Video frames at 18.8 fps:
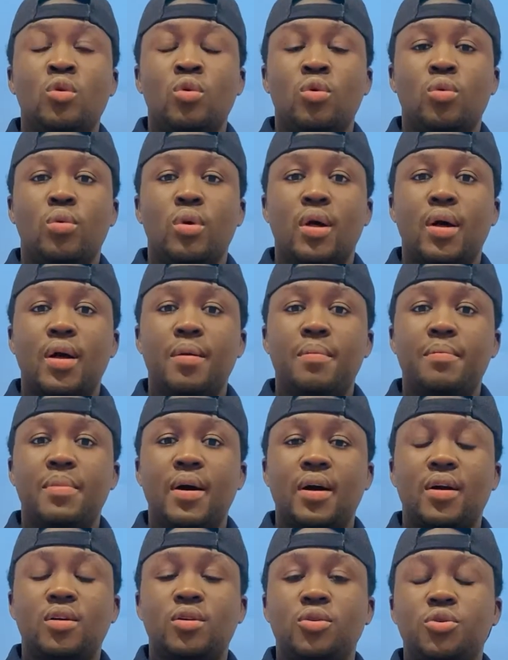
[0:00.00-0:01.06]
Welcome
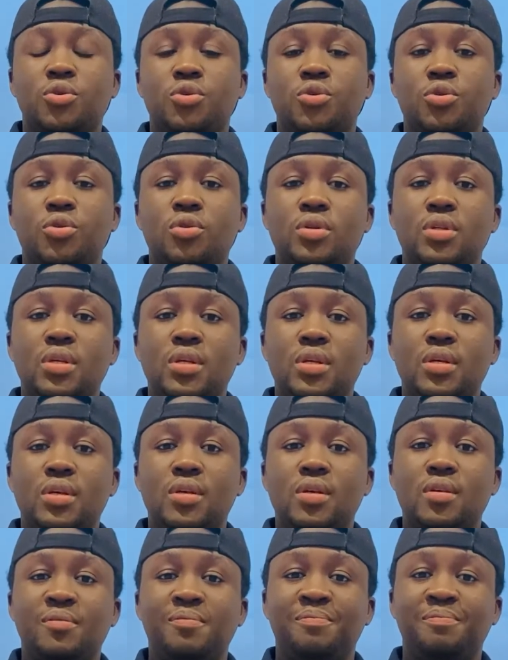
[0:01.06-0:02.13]
back. So
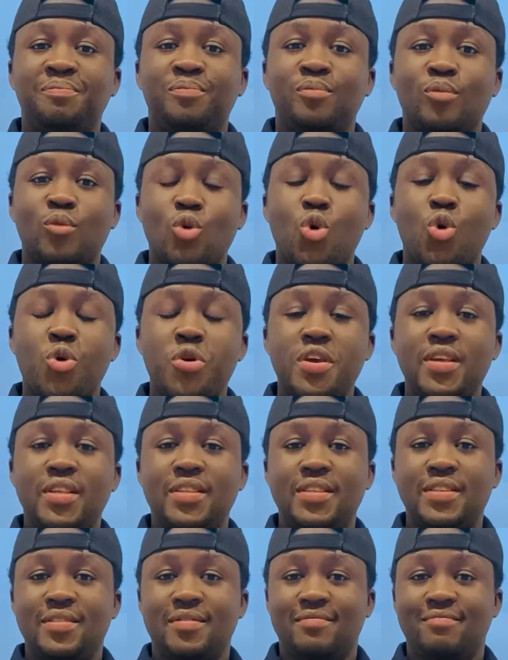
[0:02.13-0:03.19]
the
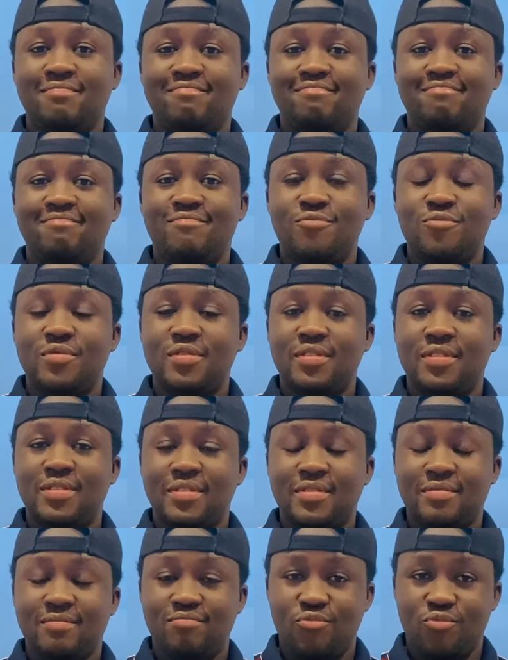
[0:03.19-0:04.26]
OET,
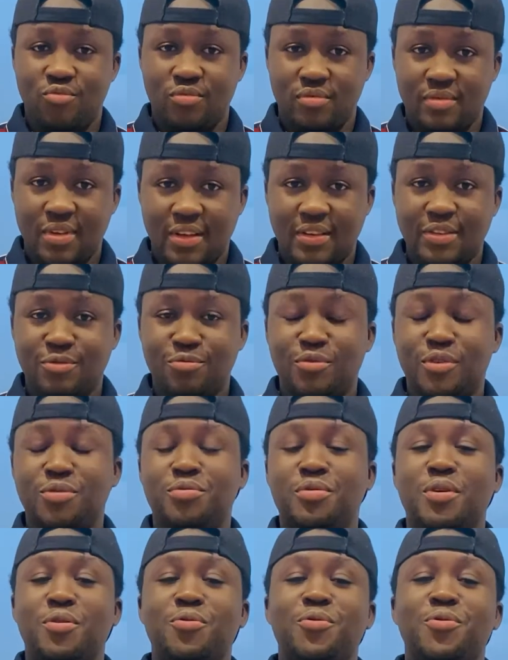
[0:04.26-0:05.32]
that is what we
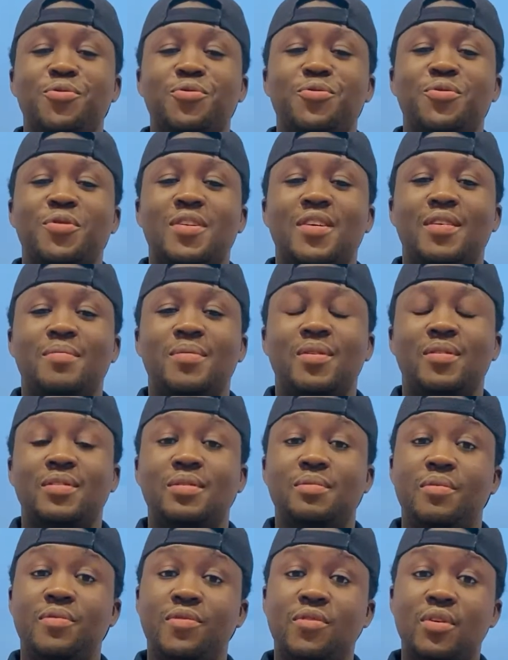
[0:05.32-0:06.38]
are going to talk about.
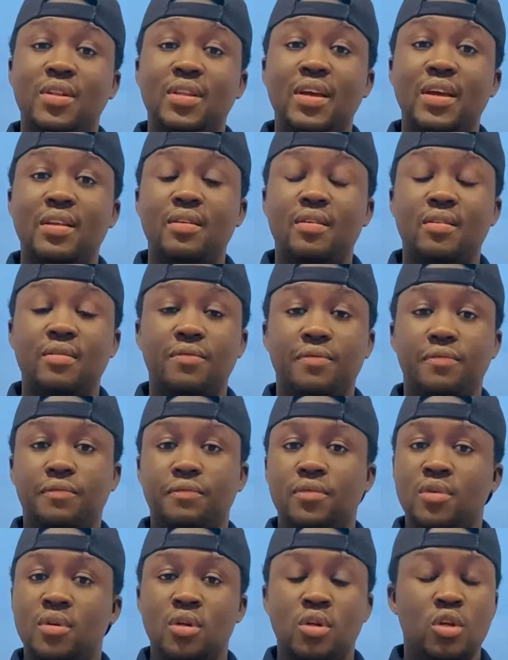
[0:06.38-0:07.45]
Before then, if
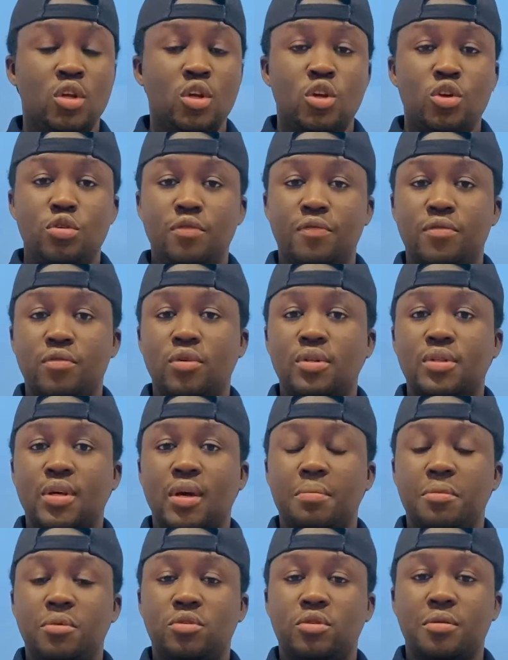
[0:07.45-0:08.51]
you've not
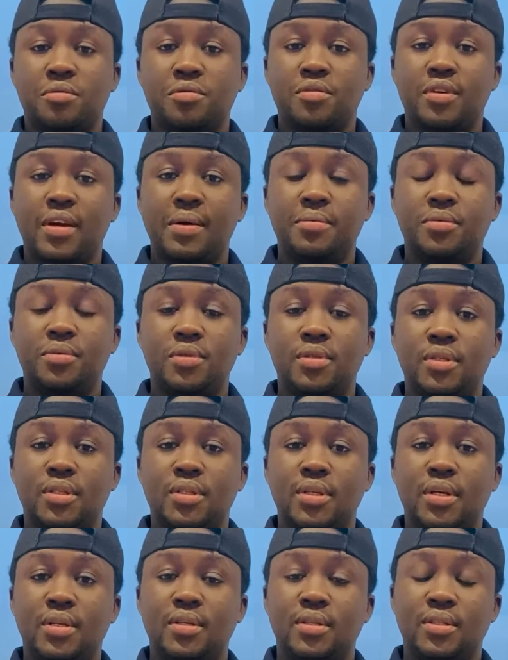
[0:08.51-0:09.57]
subscribed to the
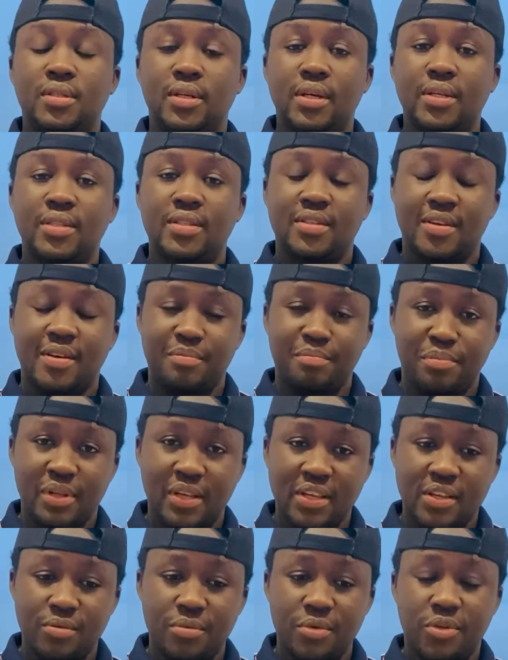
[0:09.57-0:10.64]
channel yet, I'm
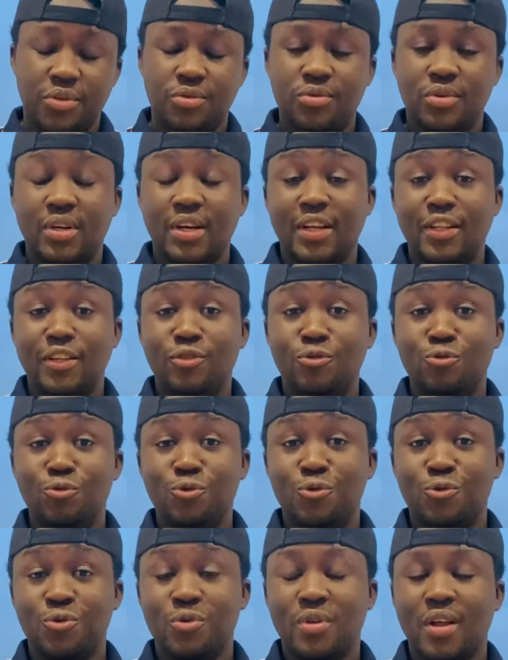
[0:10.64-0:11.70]
pleading with you, kindly do
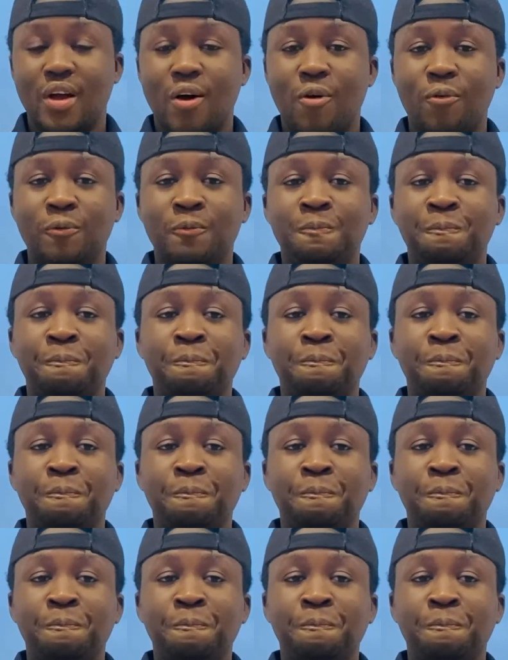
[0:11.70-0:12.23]
so now,